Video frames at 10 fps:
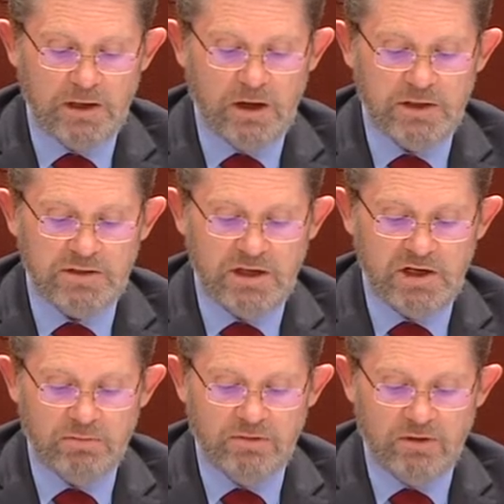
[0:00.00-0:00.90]
I intend
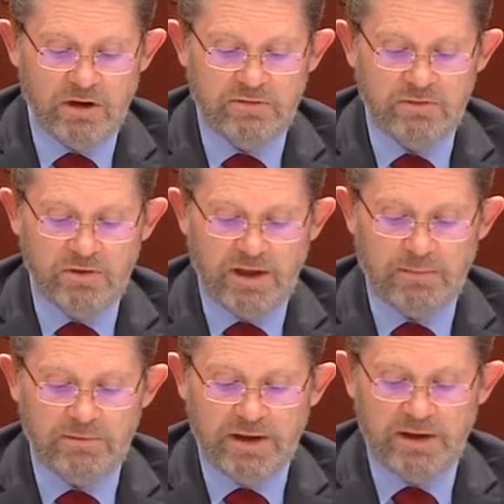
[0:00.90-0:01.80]
to provide a further
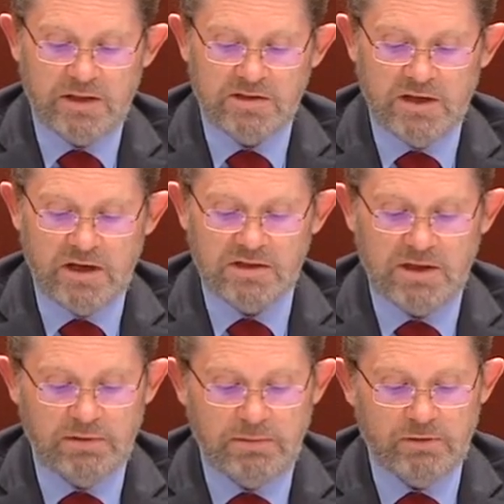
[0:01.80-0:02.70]
update at Senate
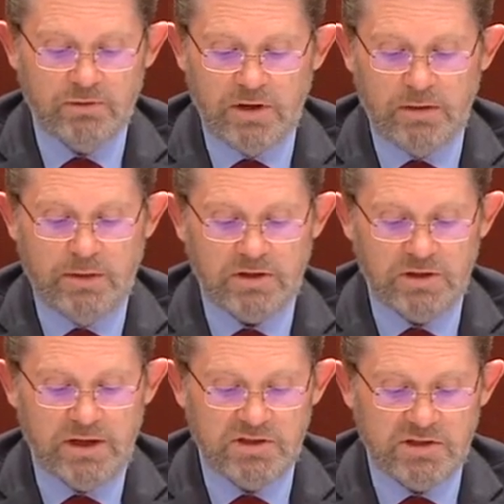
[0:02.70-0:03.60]
supplementary
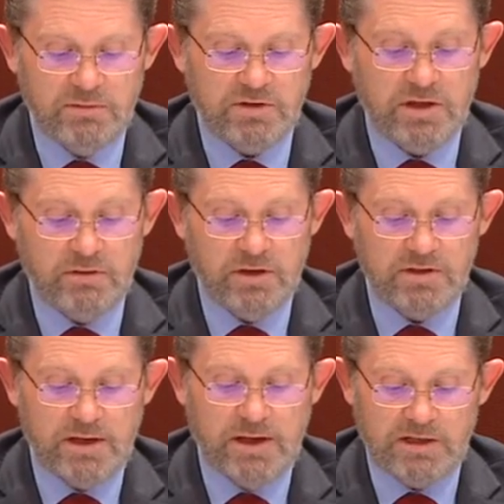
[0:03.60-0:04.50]
budget estimates
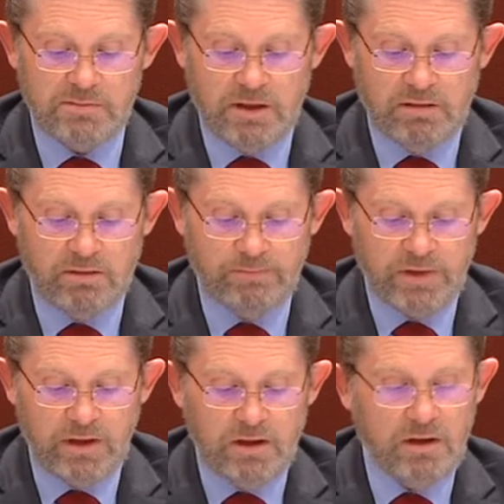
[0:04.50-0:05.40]
hearings next month.
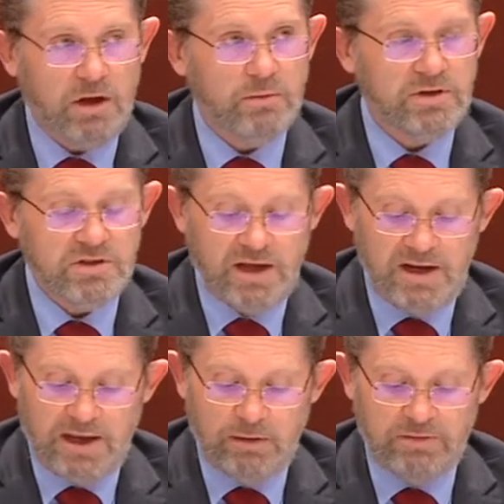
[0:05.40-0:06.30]
I
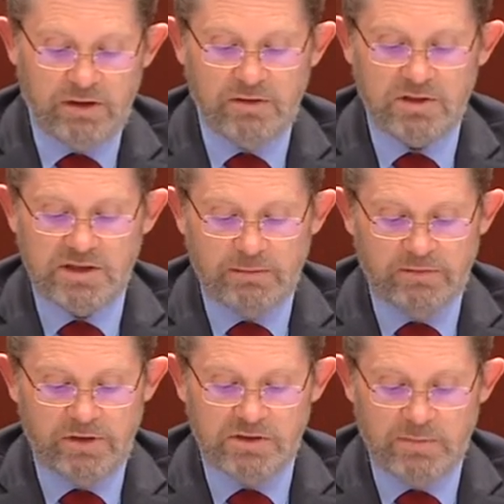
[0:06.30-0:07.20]
restate, however, that some
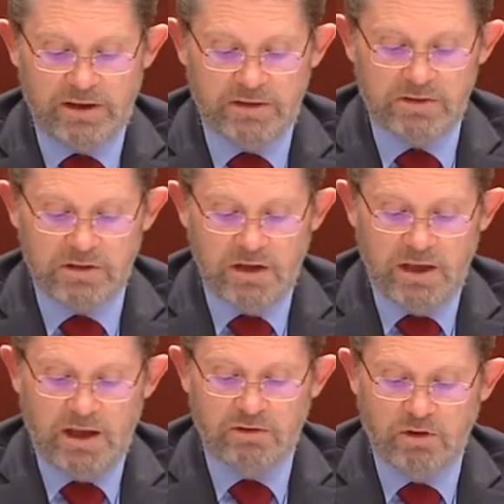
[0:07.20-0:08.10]
of these matters
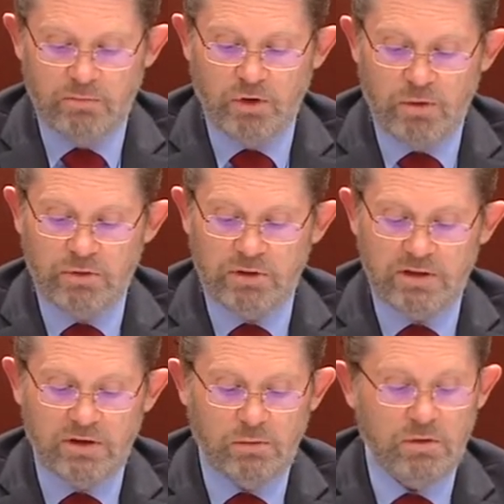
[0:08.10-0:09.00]
are not appropriately
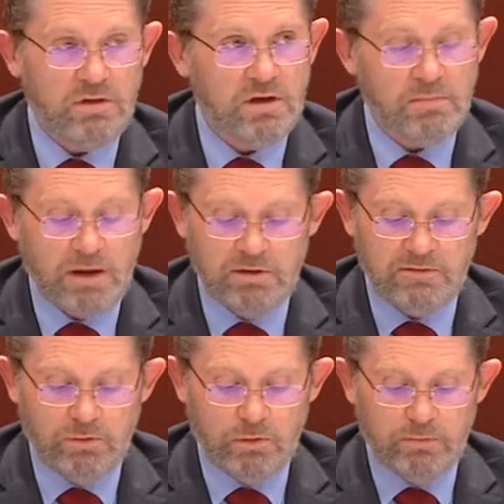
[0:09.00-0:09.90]
dealt with in a public
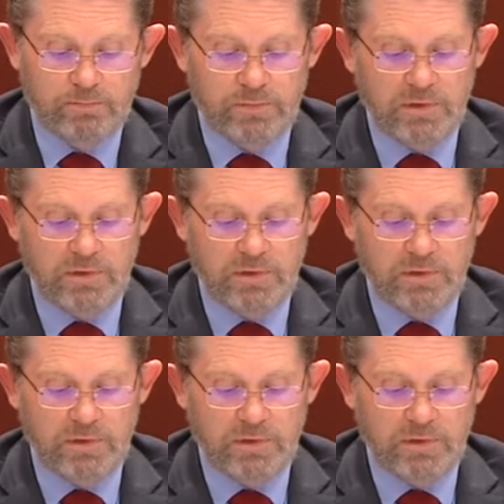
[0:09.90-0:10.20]
forum.